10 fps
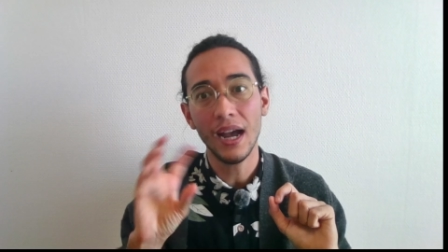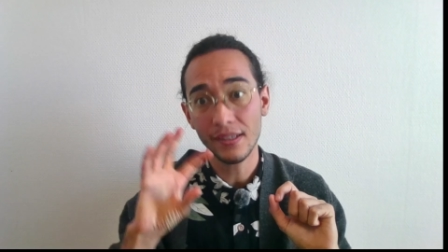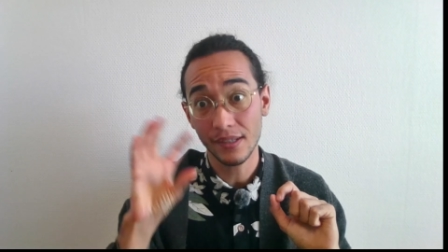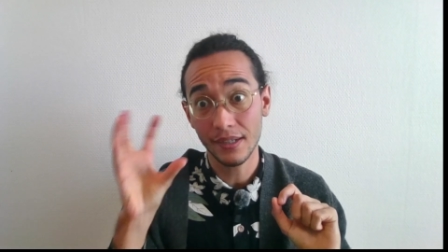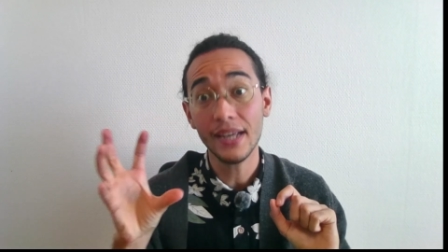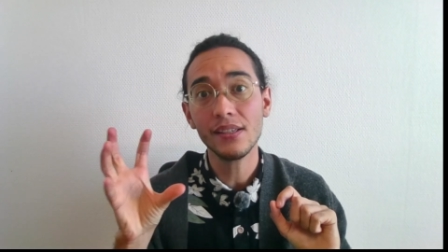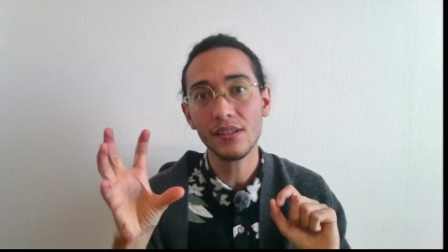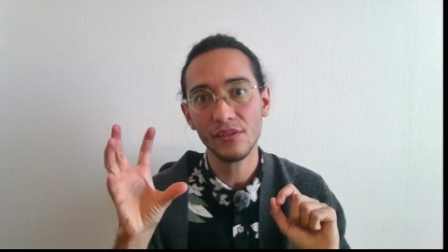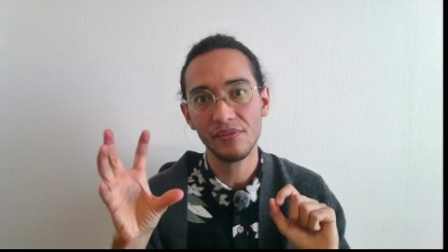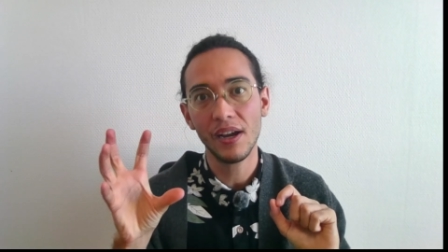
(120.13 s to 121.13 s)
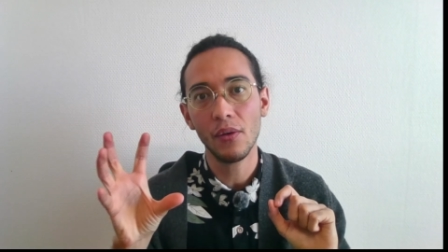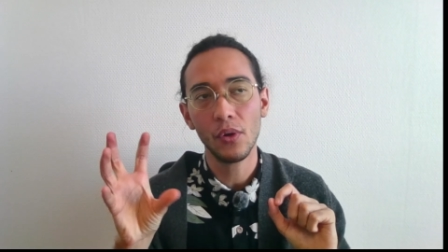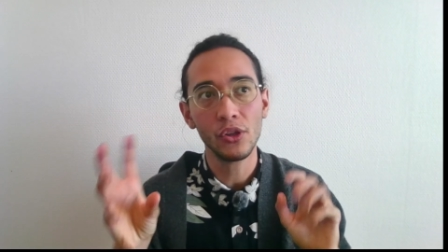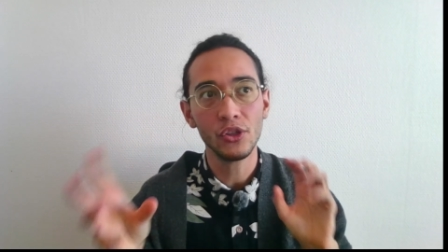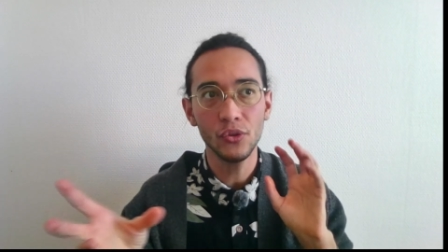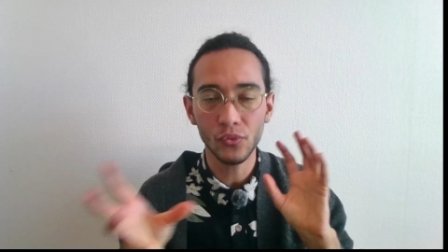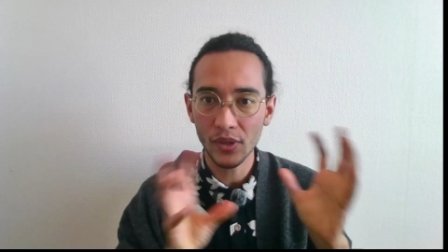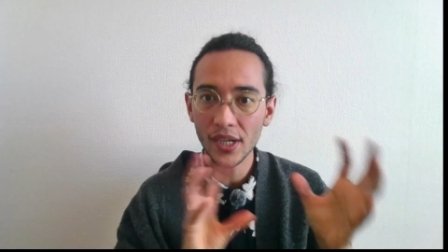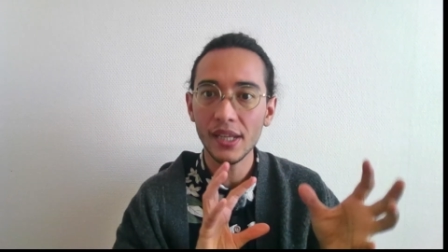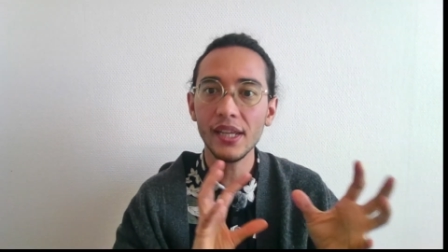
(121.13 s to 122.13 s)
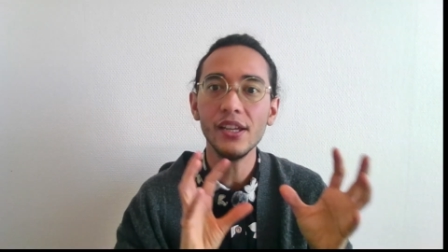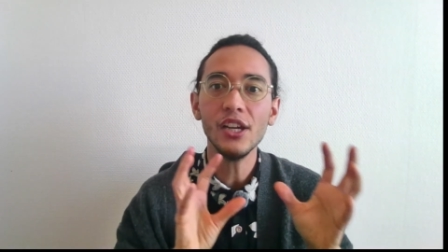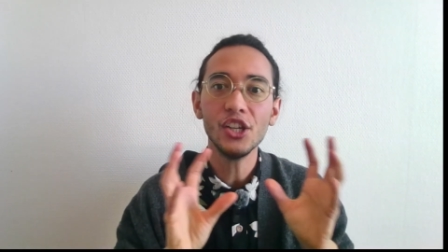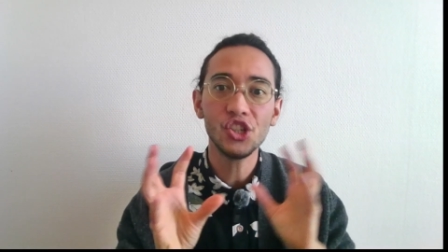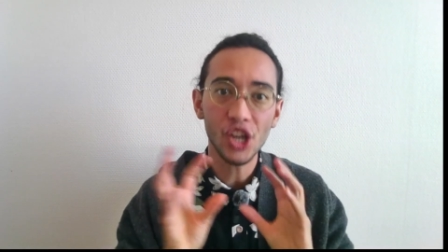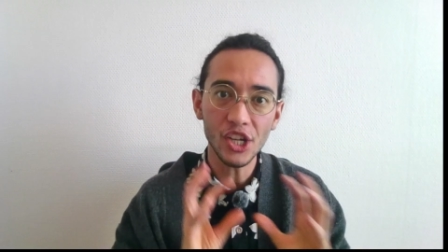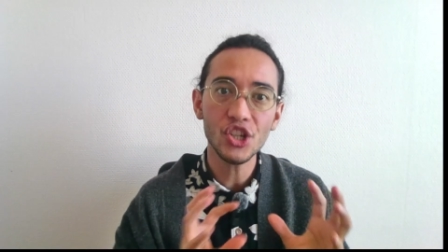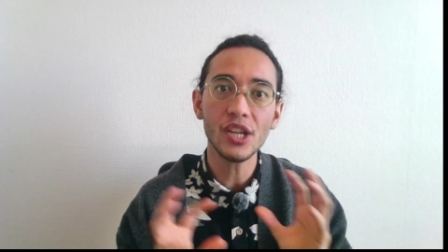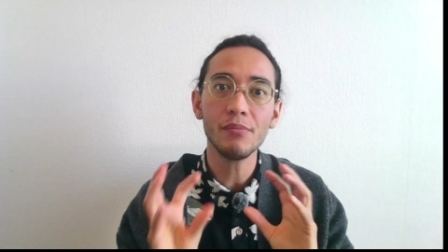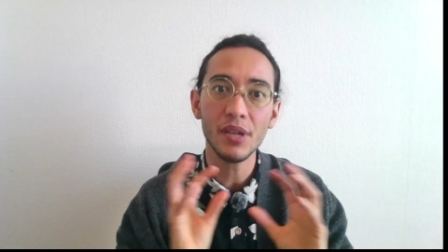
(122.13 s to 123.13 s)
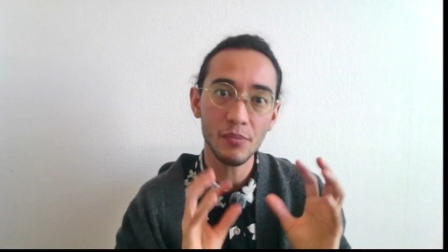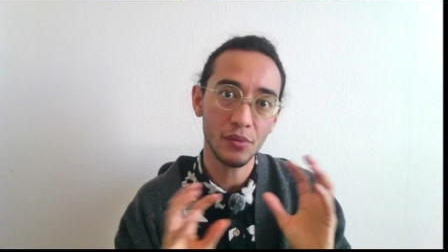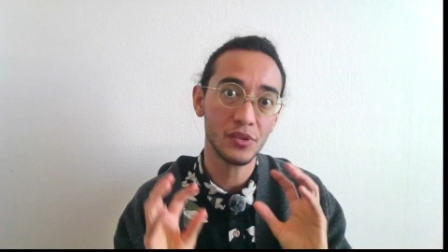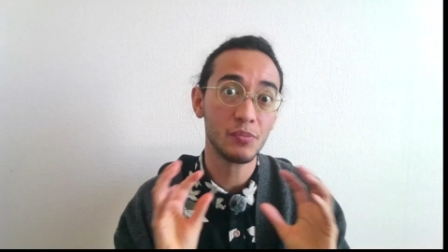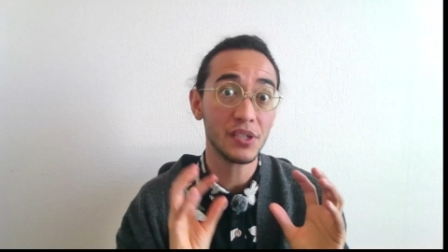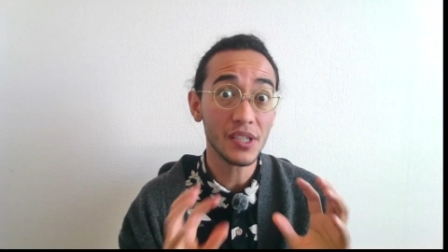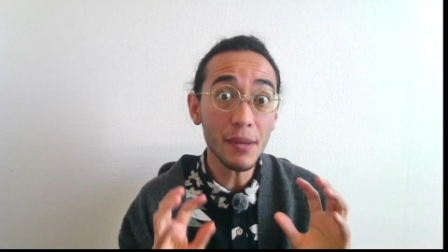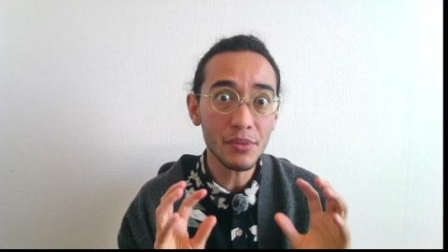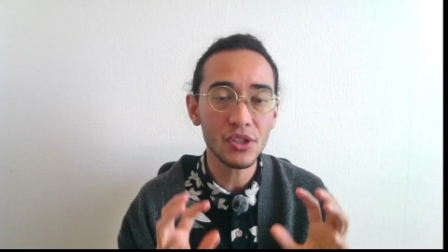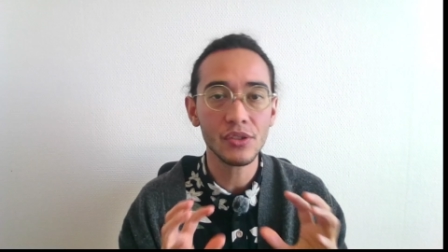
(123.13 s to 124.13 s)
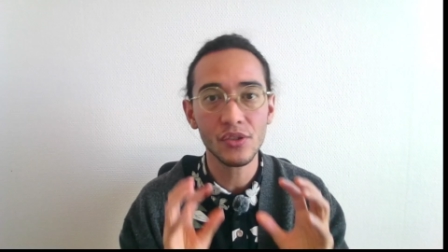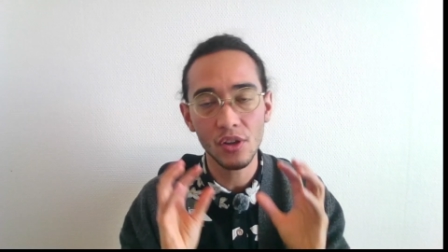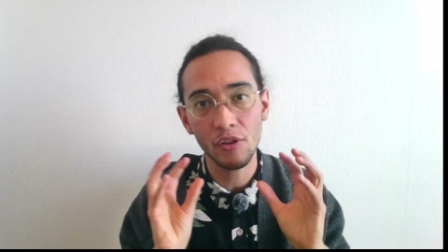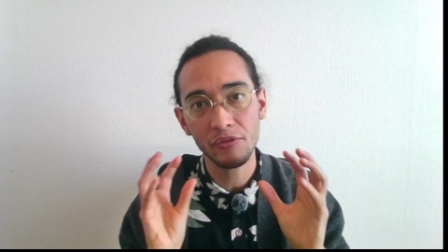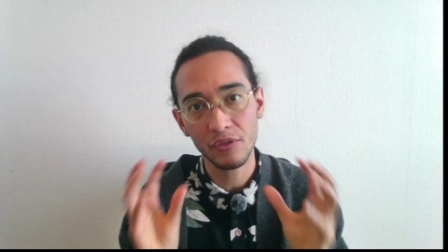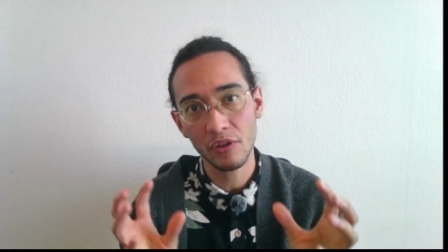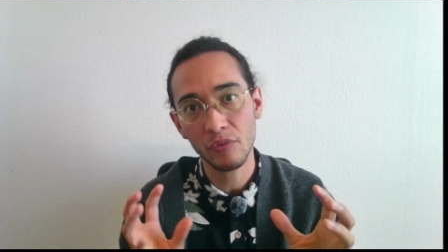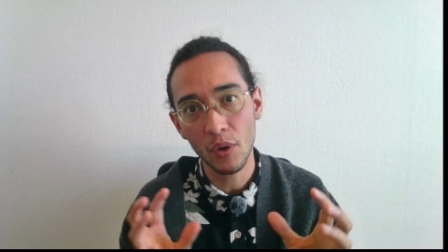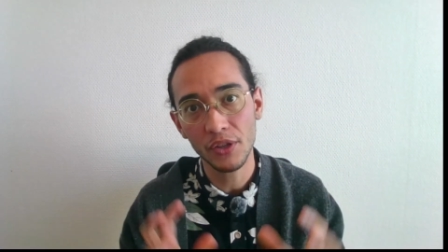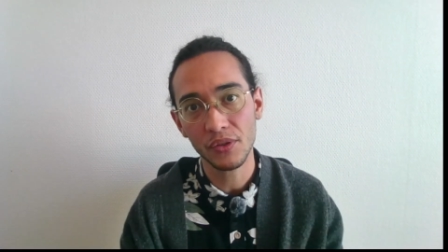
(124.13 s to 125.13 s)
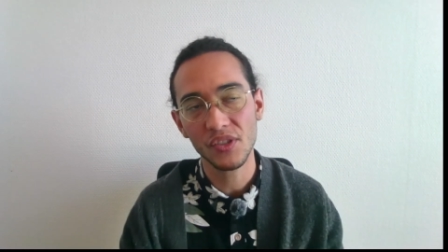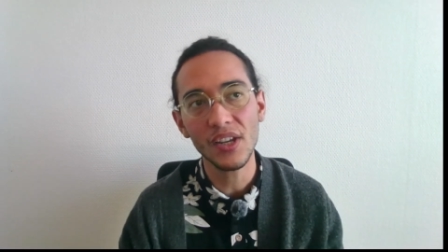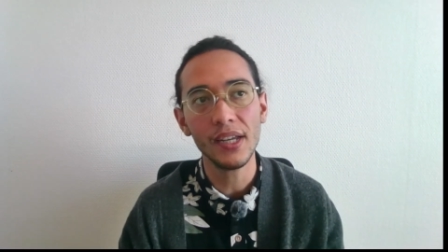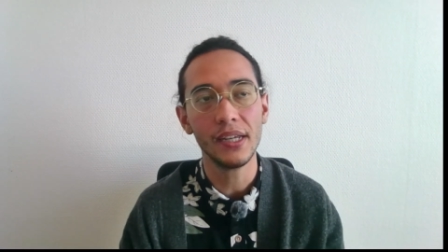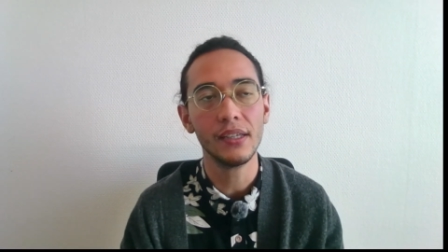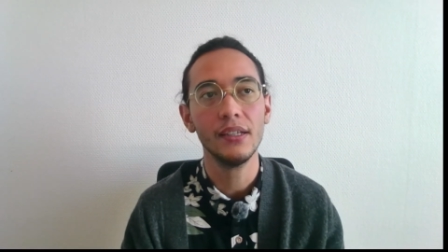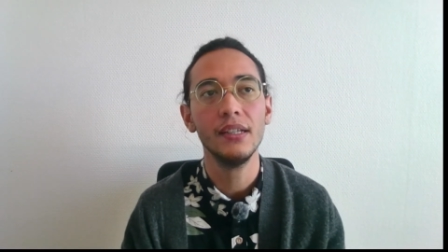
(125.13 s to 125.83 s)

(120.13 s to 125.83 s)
as a nasal vowel, you're really changing people's perceptions of what you're saying.